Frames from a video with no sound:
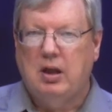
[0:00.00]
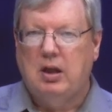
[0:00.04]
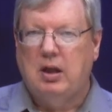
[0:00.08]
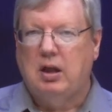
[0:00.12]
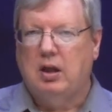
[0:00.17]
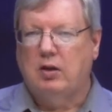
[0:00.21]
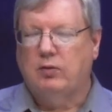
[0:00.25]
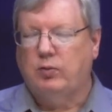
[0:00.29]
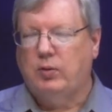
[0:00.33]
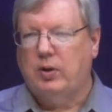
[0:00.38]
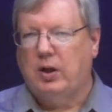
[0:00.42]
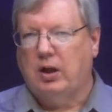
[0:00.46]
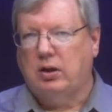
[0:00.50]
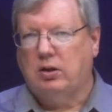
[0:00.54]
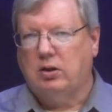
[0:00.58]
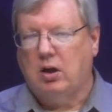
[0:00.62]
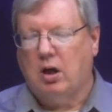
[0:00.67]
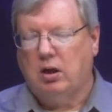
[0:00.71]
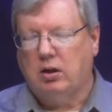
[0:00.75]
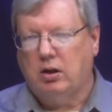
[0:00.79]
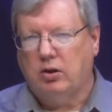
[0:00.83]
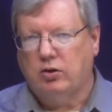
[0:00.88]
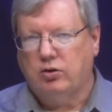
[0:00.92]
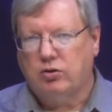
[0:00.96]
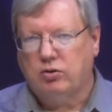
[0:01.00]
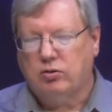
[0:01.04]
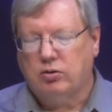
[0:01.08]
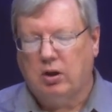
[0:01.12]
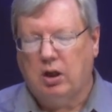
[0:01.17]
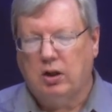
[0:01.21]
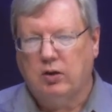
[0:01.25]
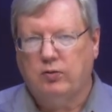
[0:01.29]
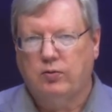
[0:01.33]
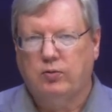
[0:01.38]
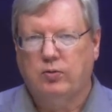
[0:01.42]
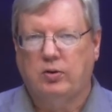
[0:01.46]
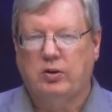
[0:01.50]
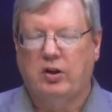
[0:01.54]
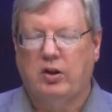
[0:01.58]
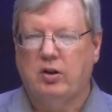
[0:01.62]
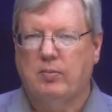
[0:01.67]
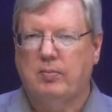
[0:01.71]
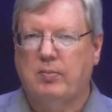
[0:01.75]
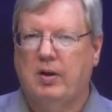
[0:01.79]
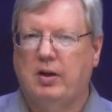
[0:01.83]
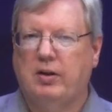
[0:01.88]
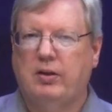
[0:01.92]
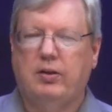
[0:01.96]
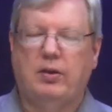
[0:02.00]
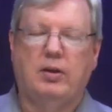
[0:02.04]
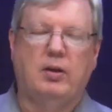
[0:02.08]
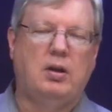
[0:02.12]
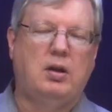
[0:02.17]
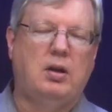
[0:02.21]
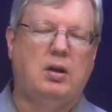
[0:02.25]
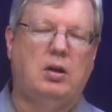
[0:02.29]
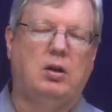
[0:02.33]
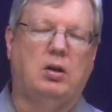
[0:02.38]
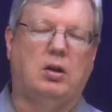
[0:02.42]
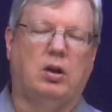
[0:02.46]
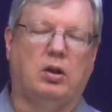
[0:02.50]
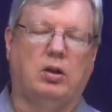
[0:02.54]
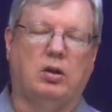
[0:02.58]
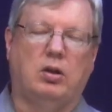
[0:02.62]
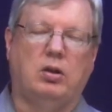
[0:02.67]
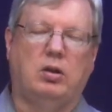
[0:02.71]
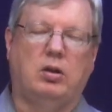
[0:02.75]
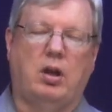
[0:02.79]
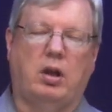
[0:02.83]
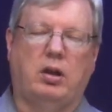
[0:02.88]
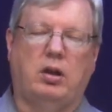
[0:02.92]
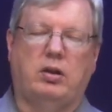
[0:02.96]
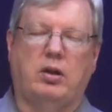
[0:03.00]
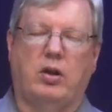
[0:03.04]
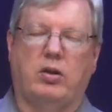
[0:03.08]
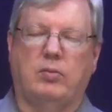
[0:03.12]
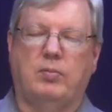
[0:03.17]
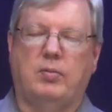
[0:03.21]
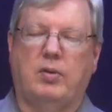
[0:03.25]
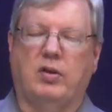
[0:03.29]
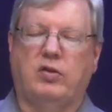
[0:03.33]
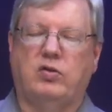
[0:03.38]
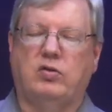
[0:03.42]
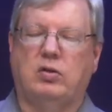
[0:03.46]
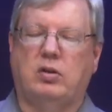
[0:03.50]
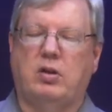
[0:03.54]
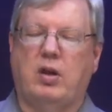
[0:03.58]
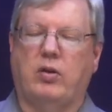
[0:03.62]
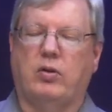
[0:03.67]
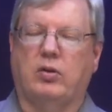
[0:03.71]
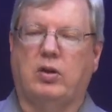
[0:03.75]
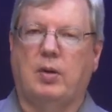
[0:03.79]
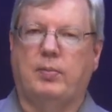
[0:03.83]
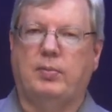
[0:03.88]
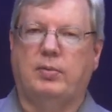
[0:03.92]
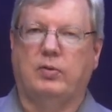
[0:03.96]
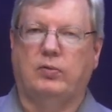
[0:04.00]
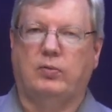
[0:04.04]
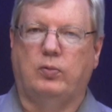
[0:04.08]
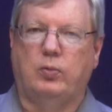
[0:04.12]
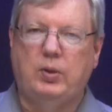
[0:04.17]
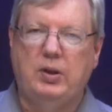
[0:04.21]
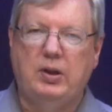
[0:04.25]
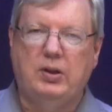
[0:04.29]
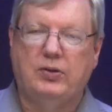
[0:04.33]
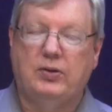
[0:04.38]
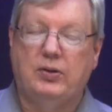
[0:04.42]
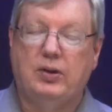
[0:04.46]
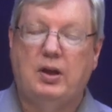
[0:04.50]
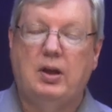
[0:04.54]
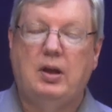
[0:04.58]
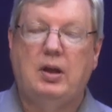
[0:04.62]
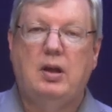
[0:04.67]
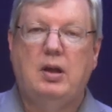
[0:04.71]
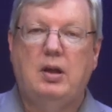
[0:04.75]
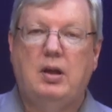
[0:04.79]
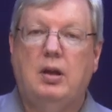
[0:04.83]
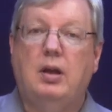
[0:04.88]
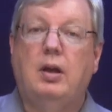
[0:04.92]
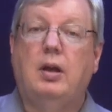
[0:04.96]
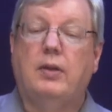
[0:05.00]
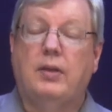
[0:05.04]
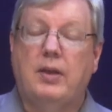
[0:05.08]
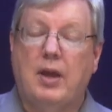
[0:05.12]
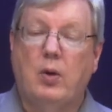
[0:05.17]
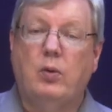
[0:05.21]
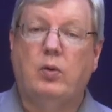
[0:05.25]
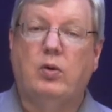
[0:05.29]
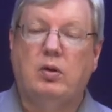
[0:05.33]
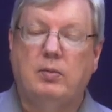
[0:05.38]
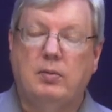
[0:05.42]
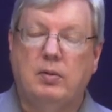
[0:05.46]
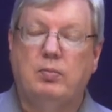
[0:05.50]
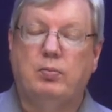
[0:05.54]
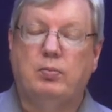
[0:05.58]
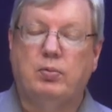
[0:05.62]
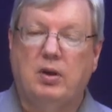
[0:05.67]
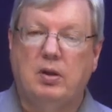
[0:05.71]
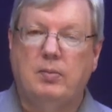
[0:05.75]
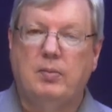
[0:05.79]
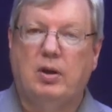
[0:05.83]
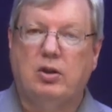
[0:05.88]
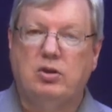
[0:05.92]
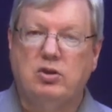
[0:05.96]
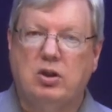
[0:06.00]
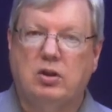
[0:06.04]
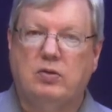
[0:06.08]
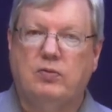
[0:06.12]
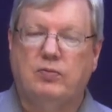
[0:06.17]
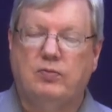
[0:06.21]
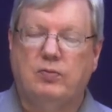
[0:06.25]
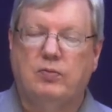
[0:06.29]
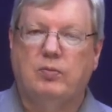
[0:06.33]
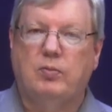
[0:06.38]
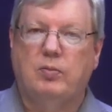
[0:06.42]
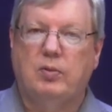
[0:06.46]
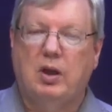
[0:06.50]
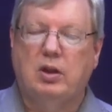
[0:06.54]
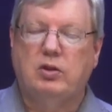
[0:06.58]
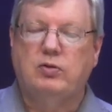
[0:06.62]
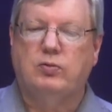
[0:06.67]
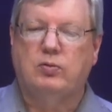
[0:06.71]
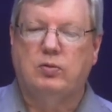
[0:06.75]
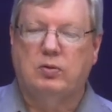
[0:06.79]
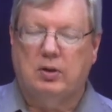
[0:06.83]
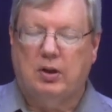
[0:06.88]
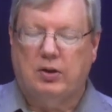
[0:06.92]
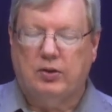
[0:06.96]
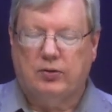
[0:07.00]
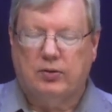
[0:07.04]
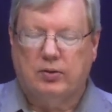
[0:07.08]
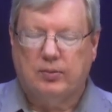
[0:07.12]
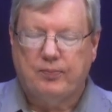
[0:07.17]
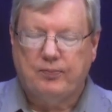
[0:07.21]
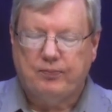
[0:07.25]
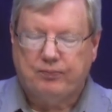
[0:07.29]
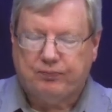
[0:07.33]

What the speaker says: If we had gone on strike for another month, or not another month, or another couple of weeks, that would have been pretty much it for us.